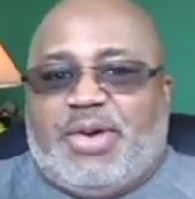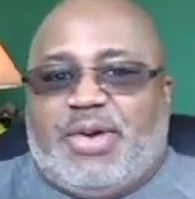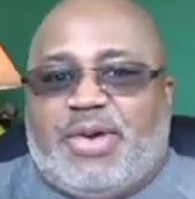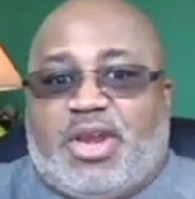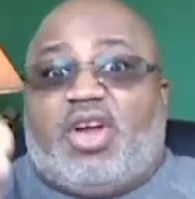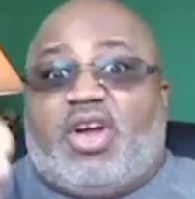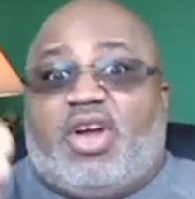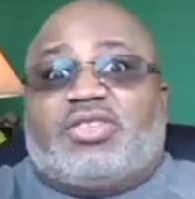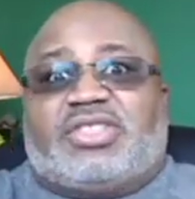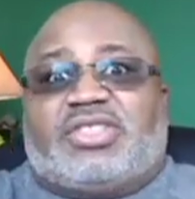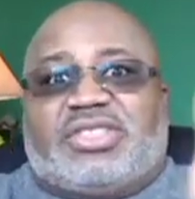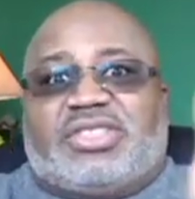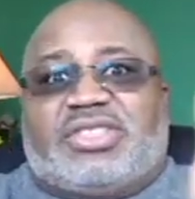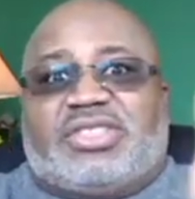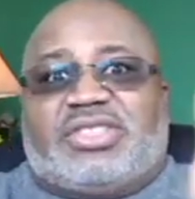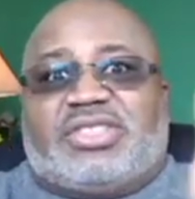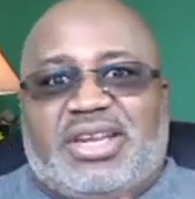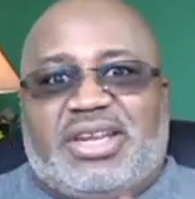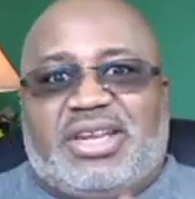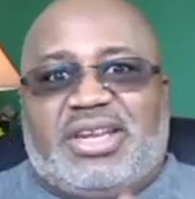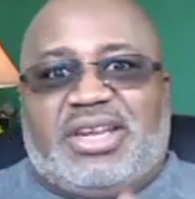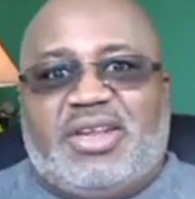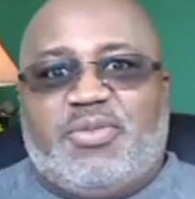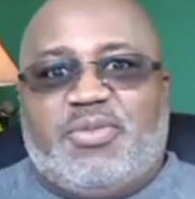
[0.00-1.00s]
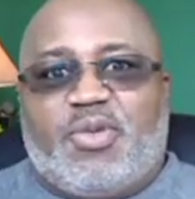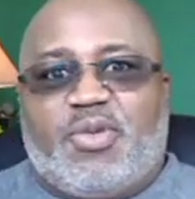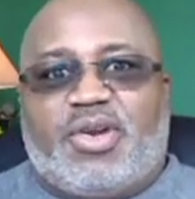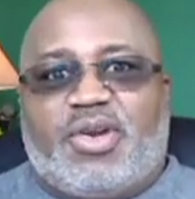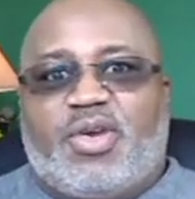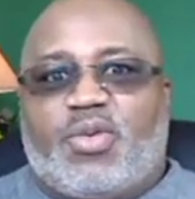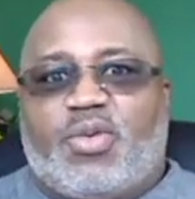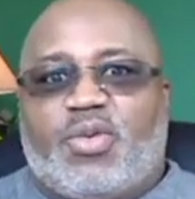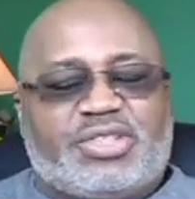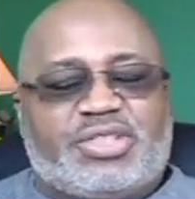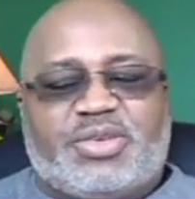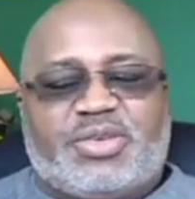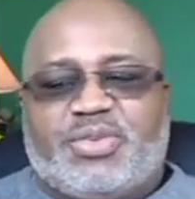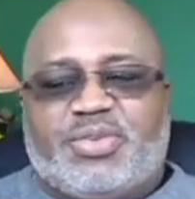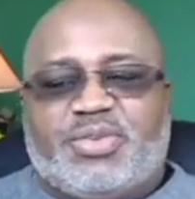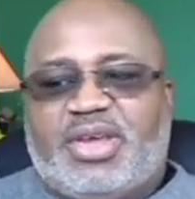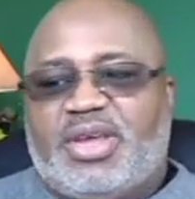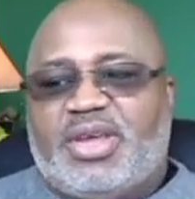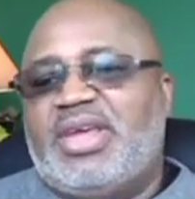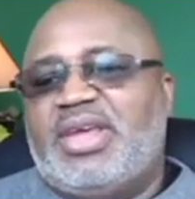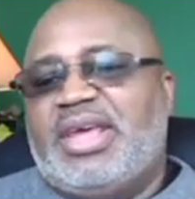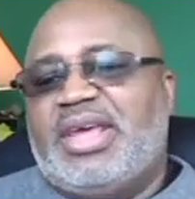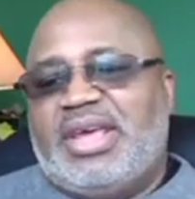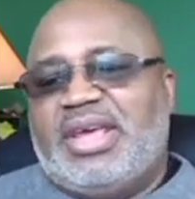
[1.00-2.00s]
But on Sunday morning worshiping
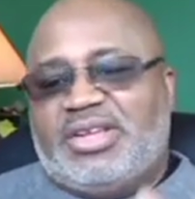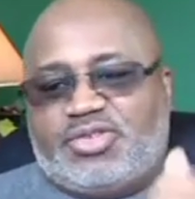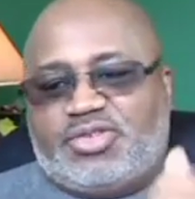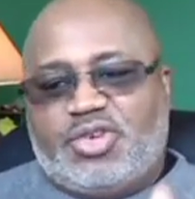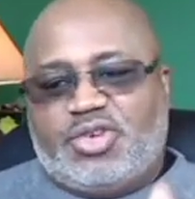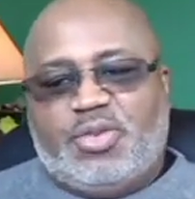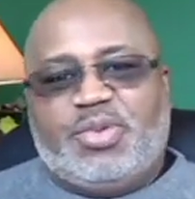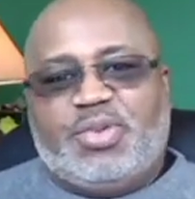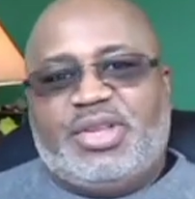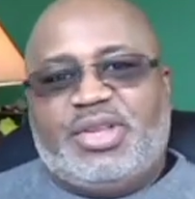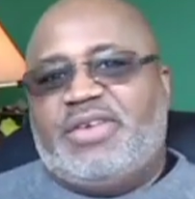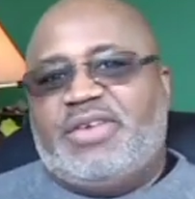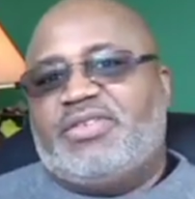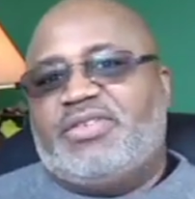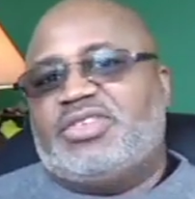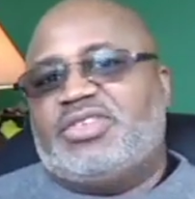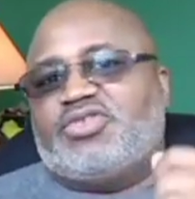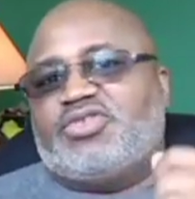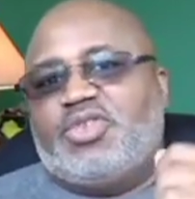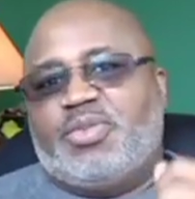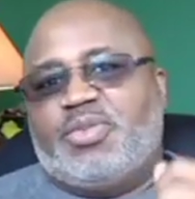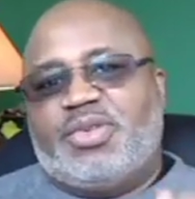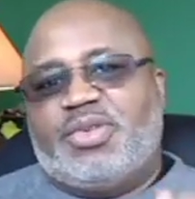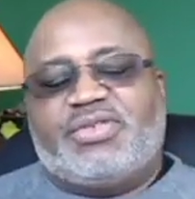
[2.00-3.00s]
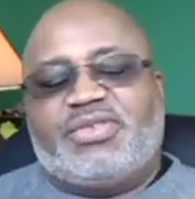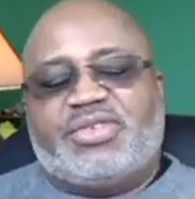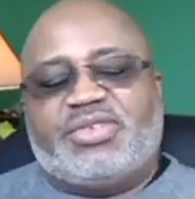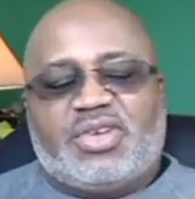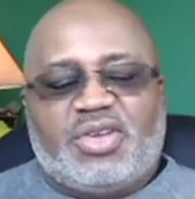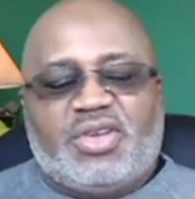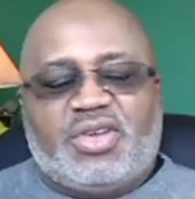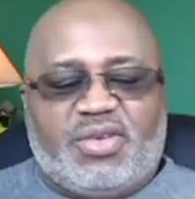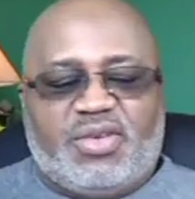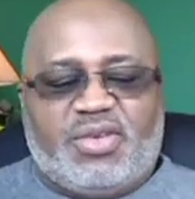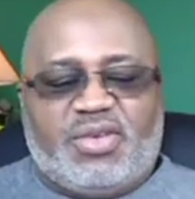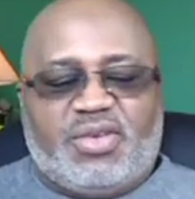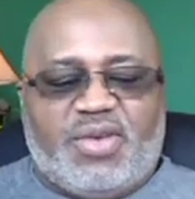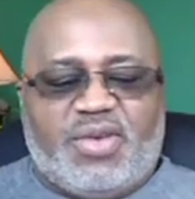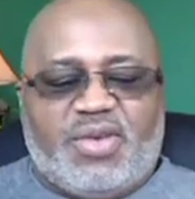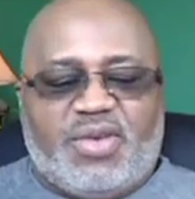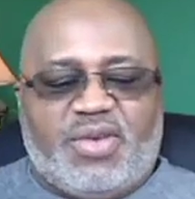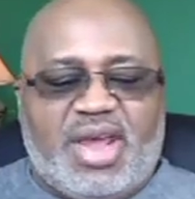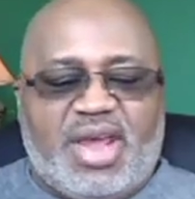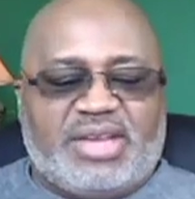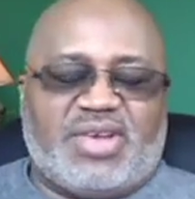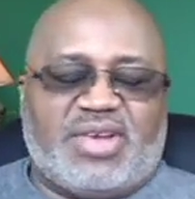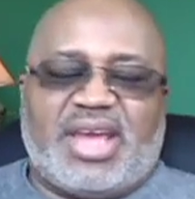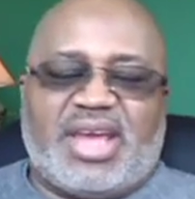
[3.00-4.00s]
is true believers, true believers only,
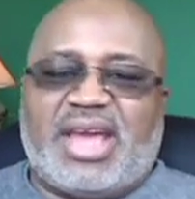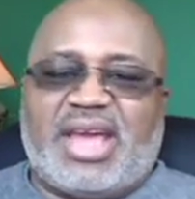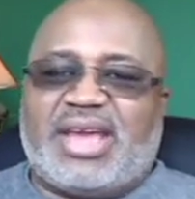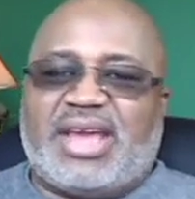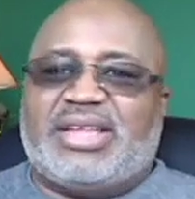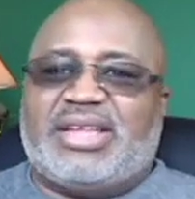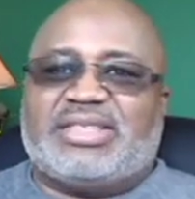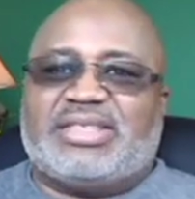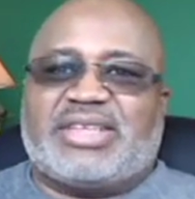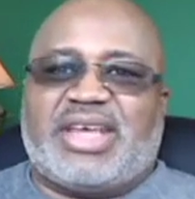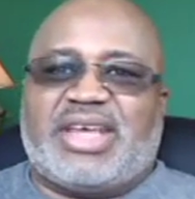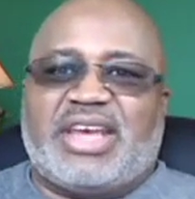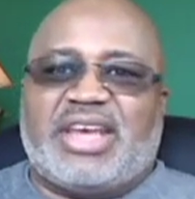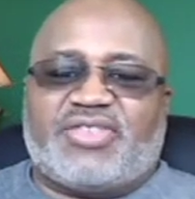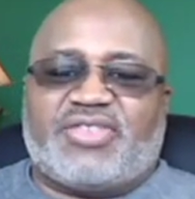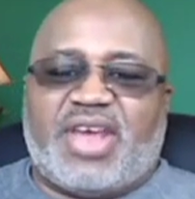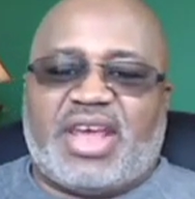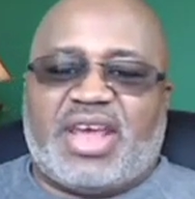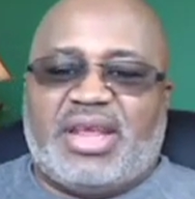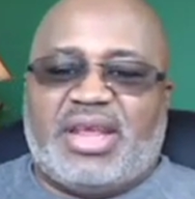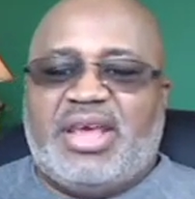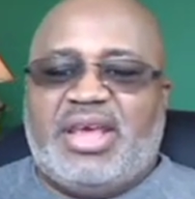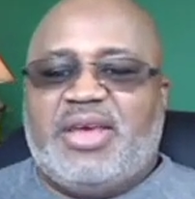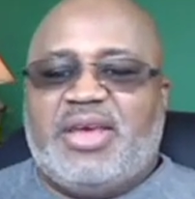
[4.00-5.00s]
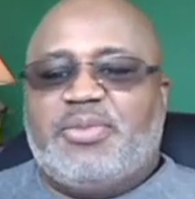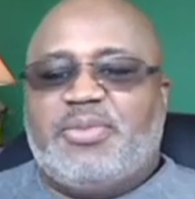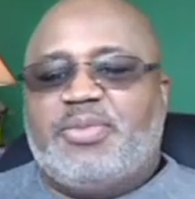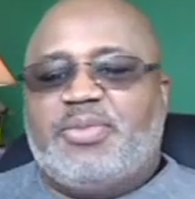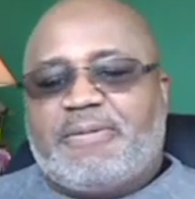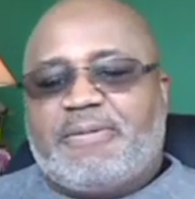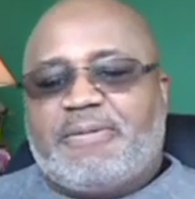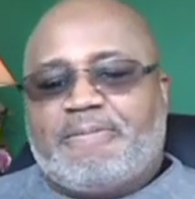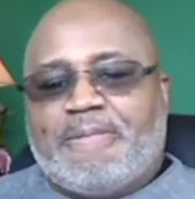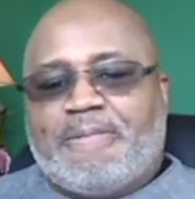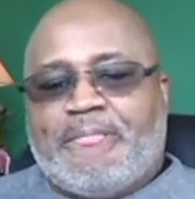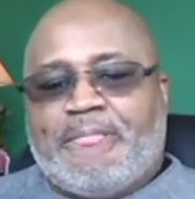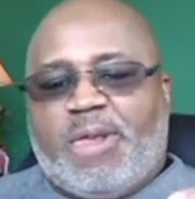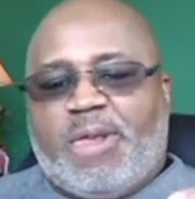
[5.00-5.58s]
right? So I got kind of sidetracked, but